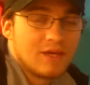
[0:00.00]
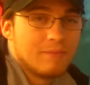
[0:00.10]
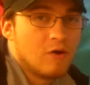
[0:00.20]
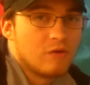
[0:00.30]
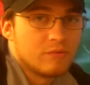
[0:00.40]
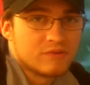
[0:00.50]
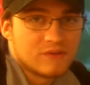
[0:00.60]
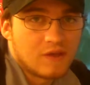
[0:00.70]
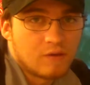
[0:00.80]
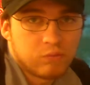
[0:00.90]
came out, it
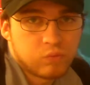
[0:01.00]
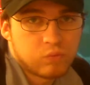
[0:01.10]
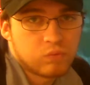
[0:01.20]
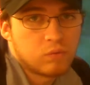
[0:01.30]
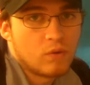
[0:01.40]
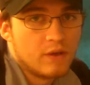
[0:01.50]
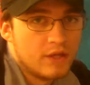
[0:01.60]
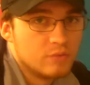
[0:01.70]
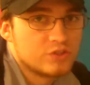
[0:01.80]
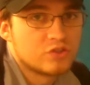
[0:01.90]
was like,
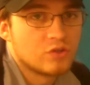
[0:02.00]
it was